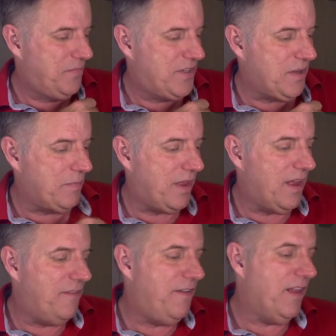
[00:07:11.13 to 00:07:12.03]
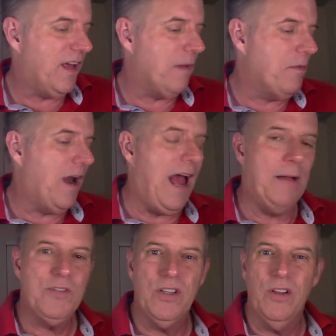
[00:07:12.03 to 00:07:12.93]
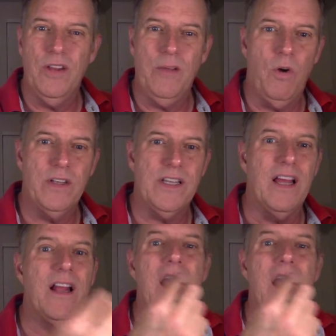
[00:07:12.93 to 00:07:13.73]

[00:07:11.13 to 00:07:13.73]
something that I feel like I'm going to absolutely want to,